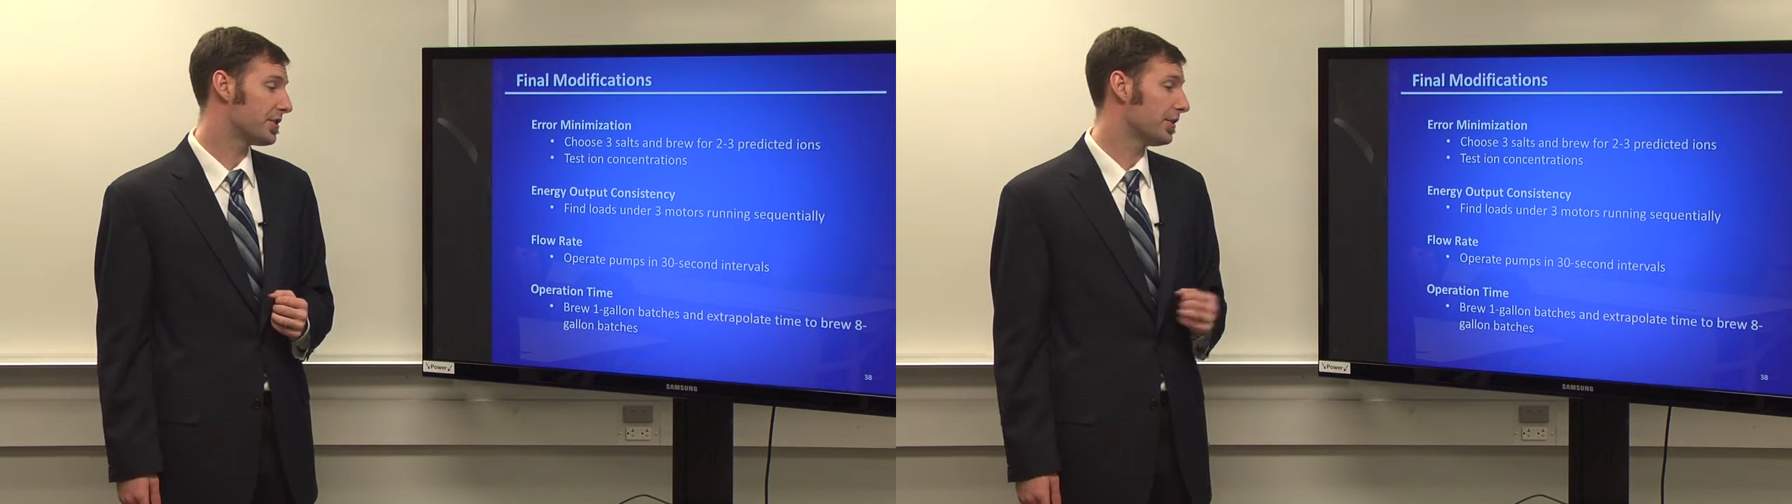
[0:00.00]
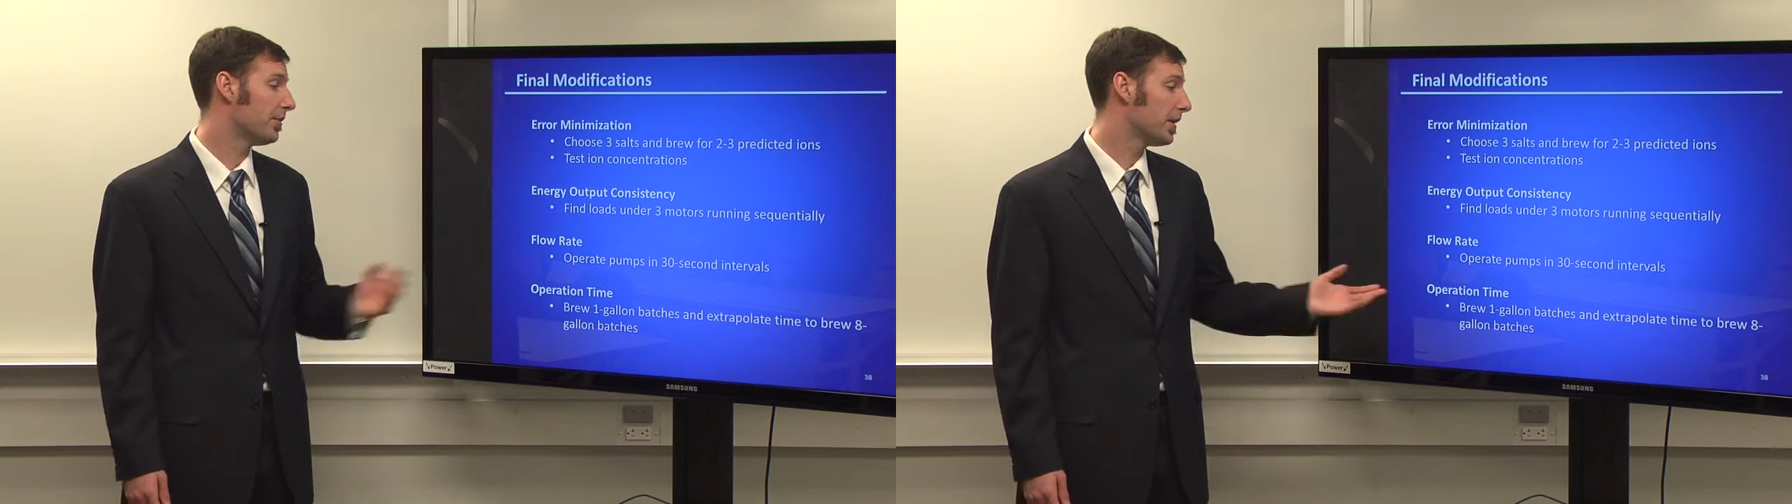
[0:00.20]

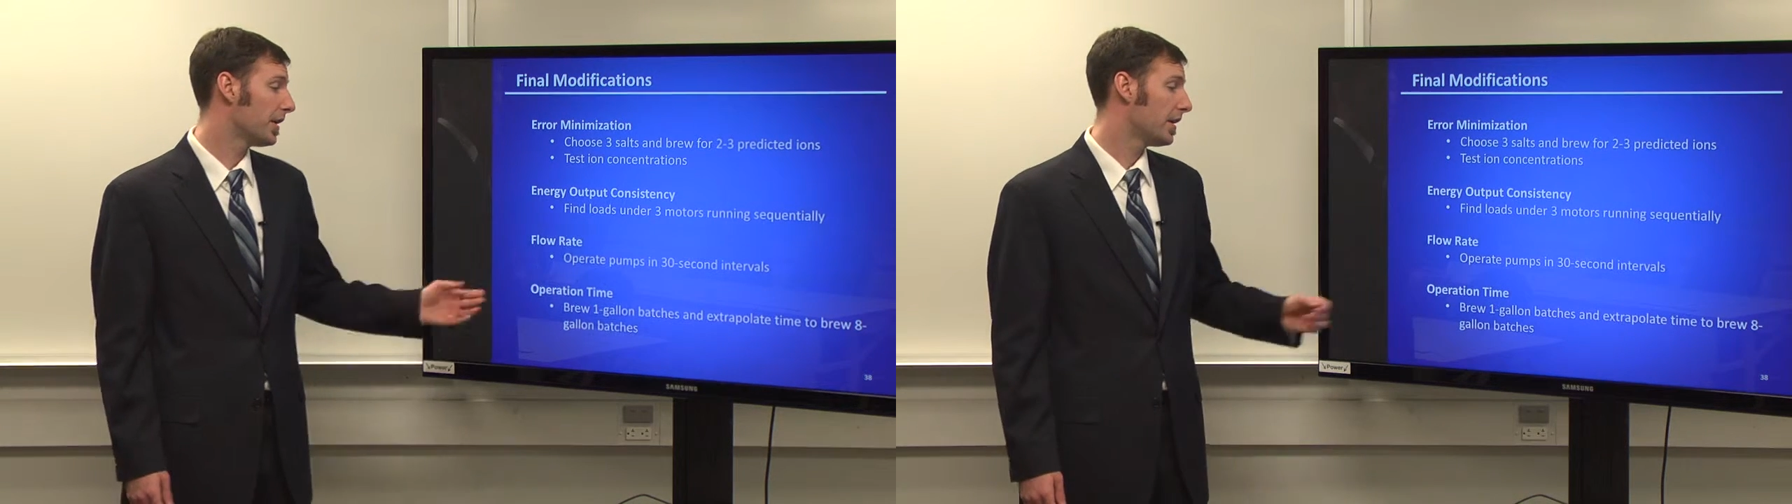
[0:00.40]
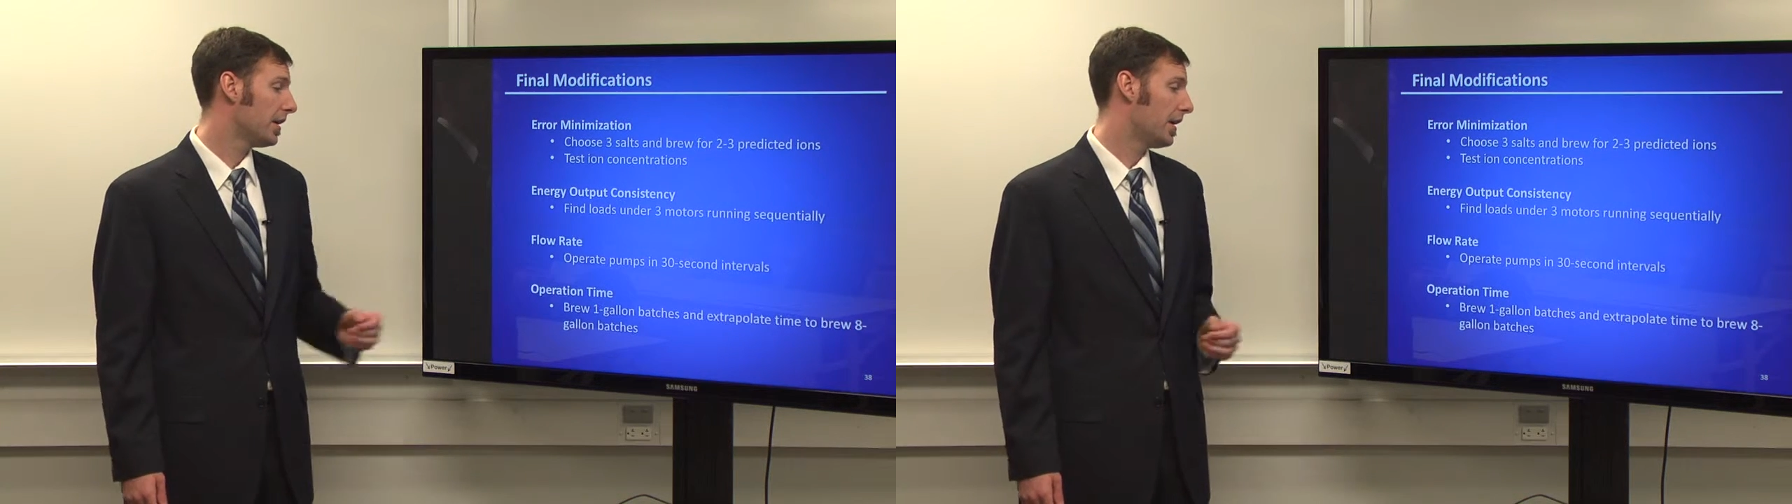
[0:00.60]
to,
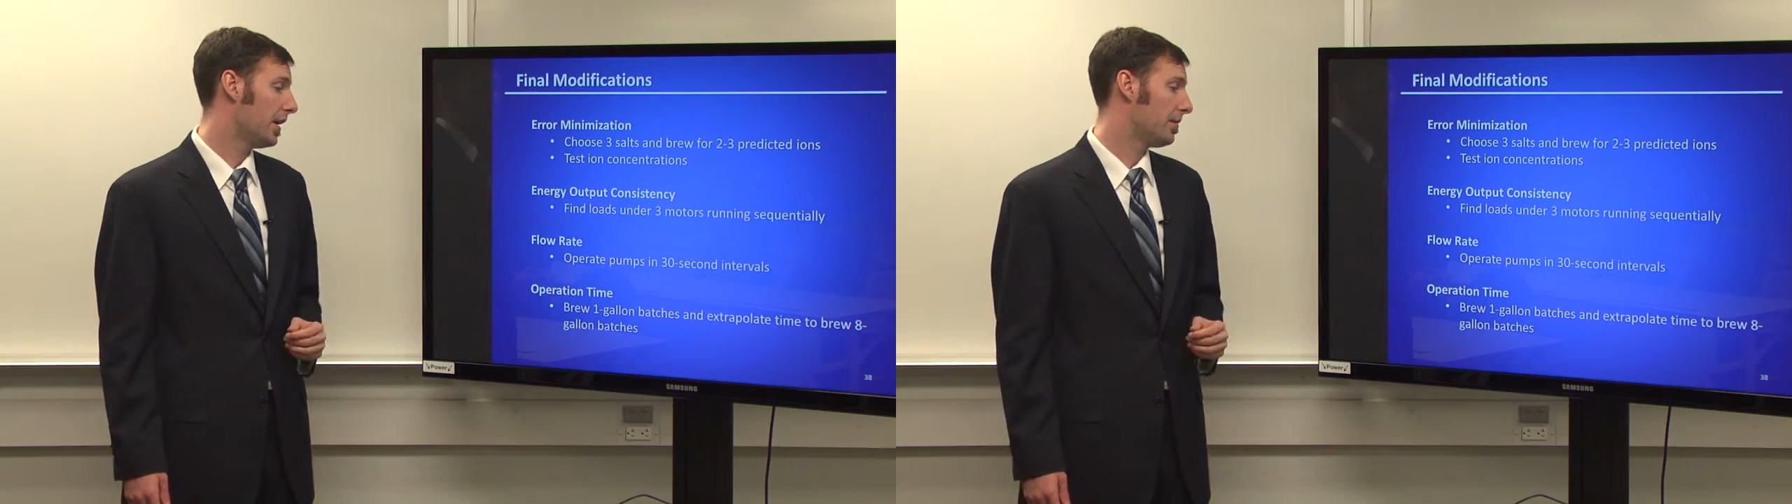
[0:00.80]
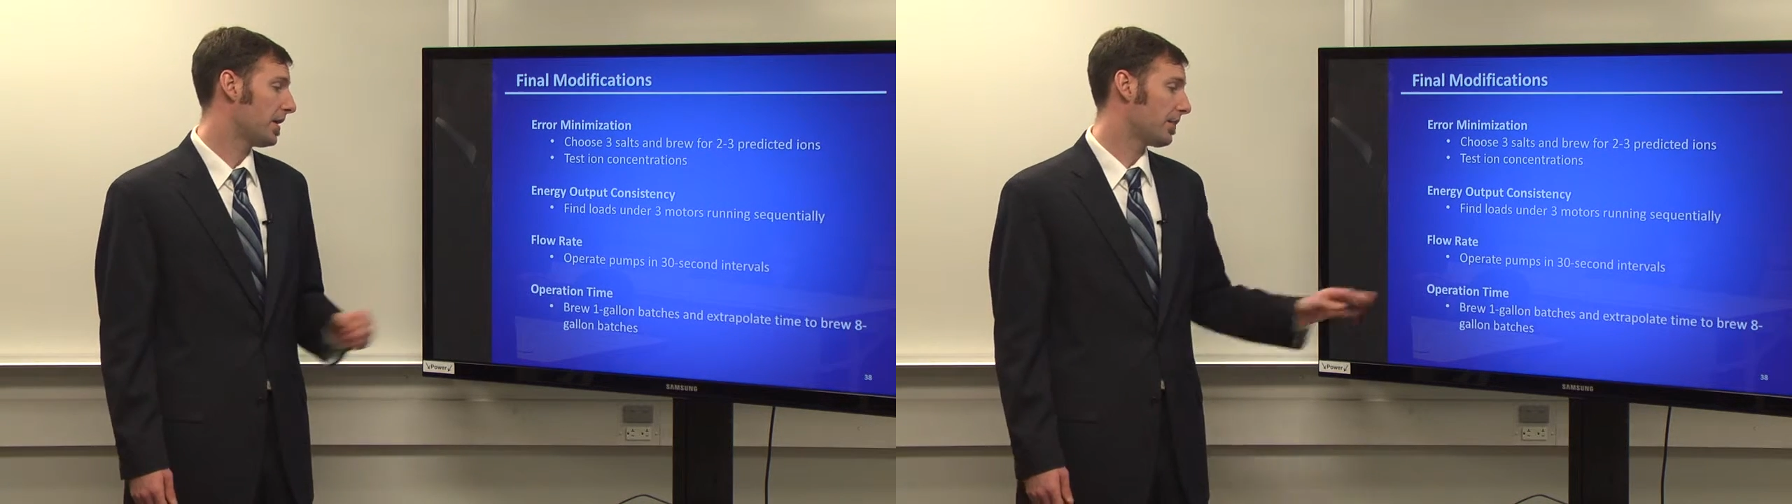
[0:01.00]

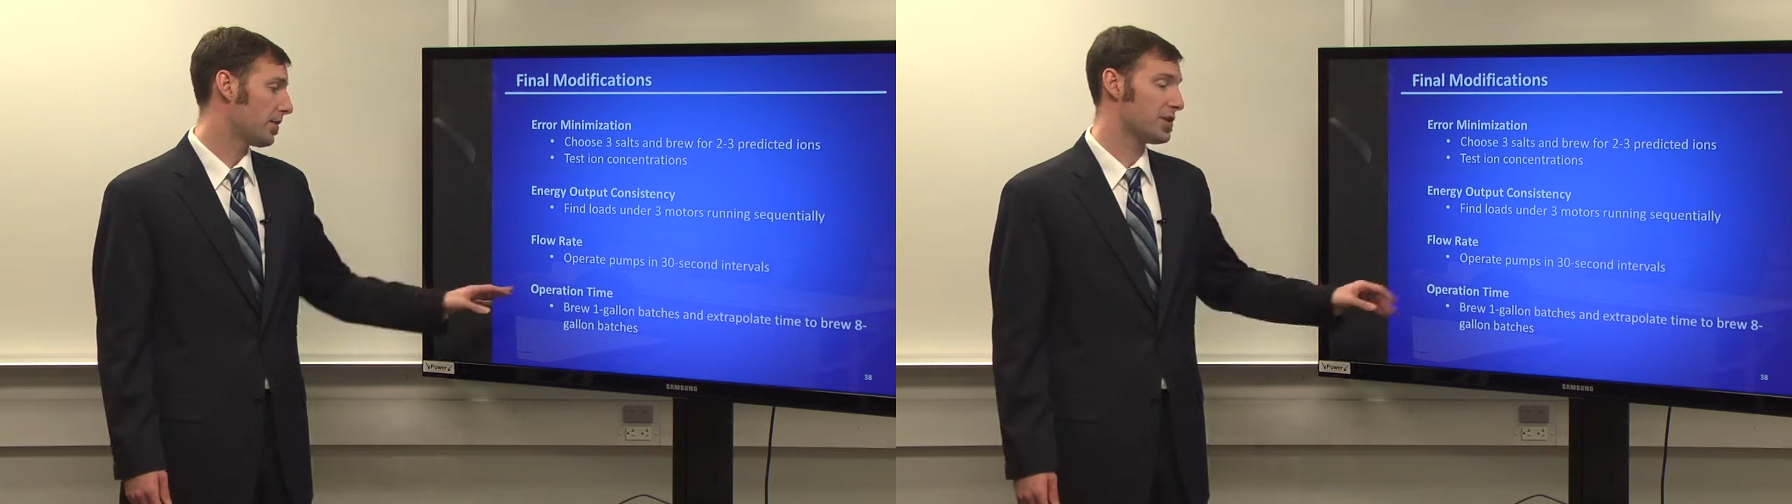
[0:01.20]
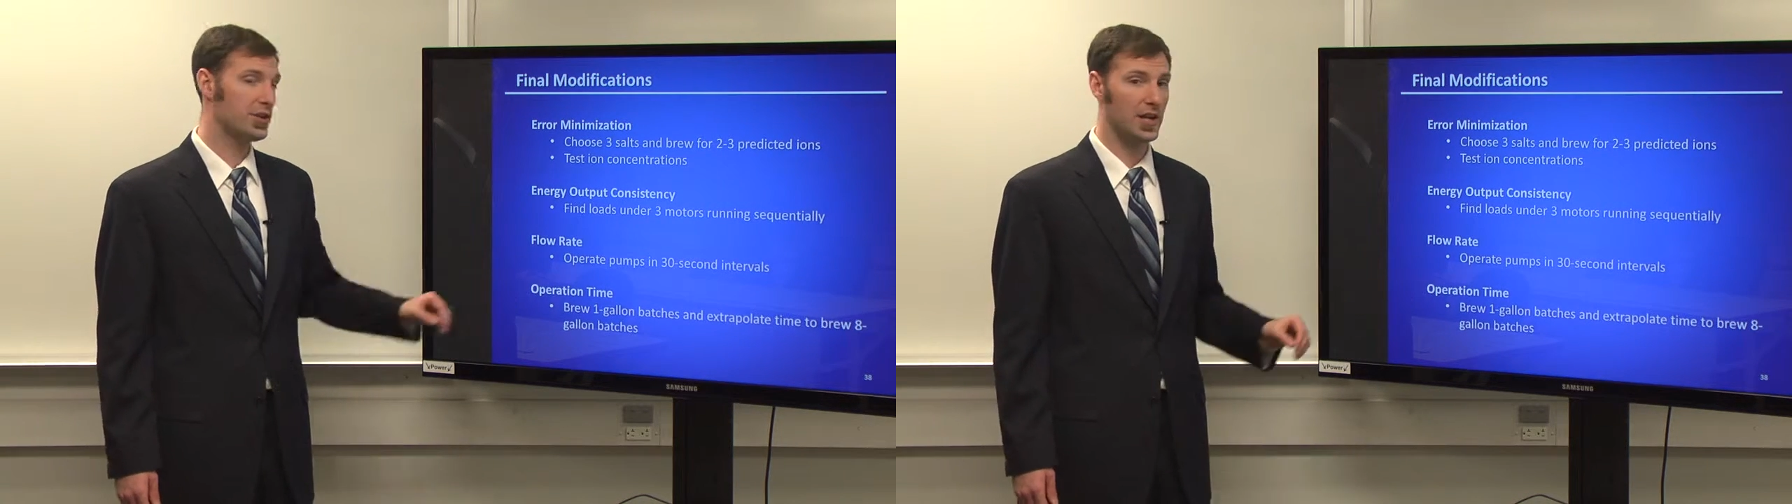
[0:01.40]
the
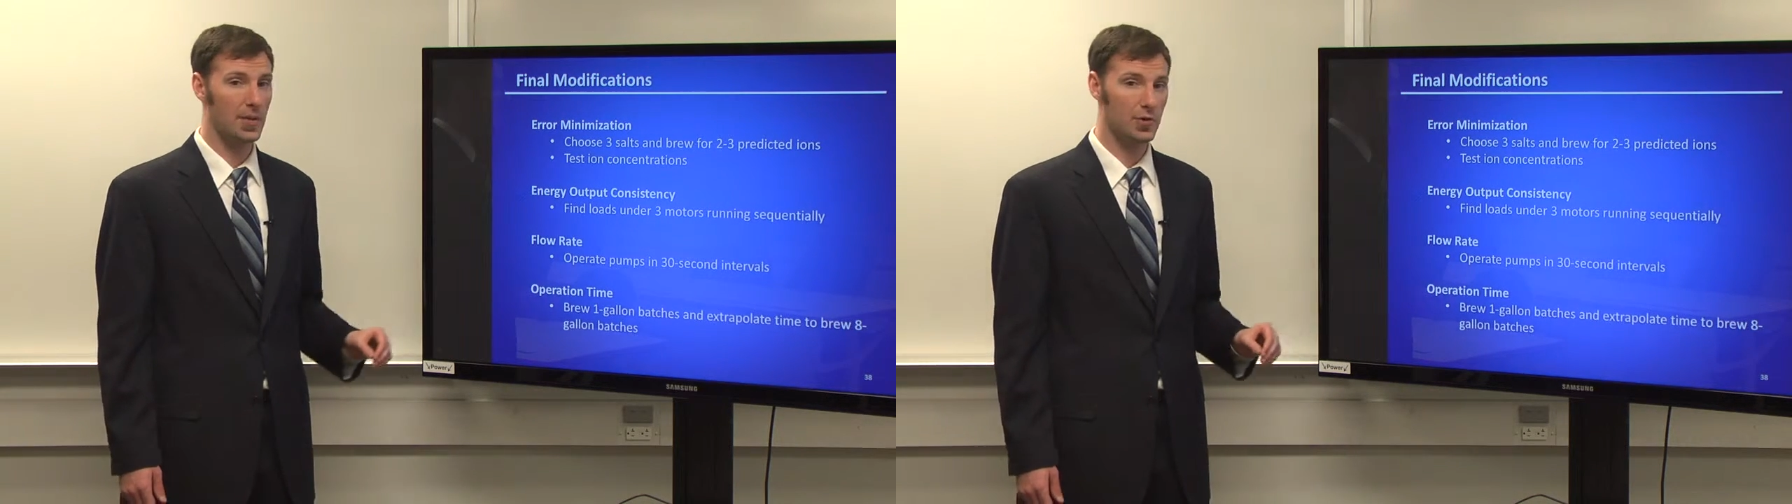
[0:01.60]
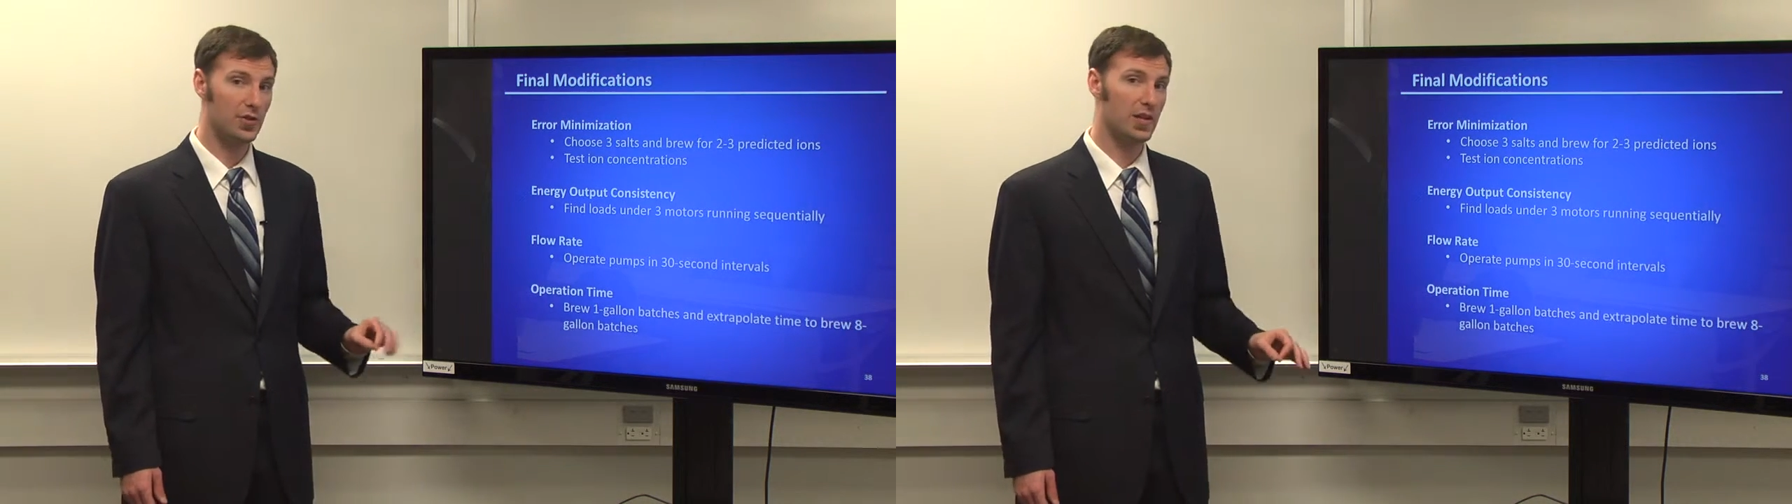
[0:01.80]
operation
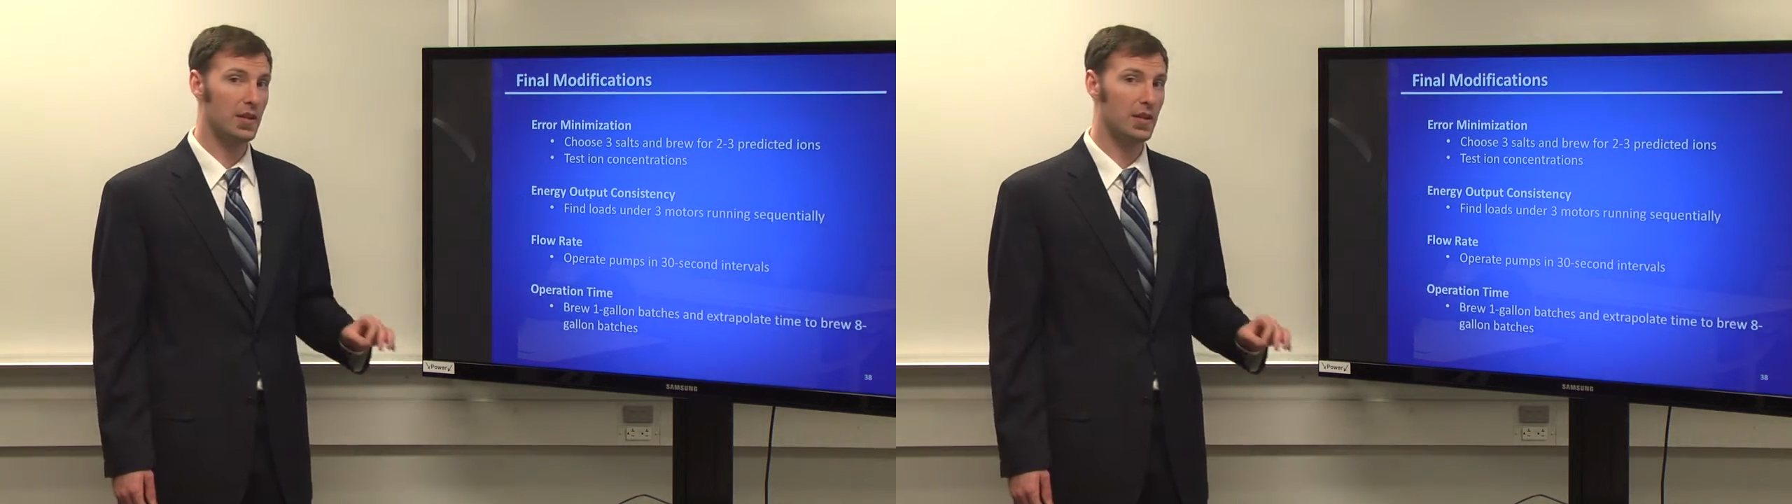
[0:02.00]
time, we should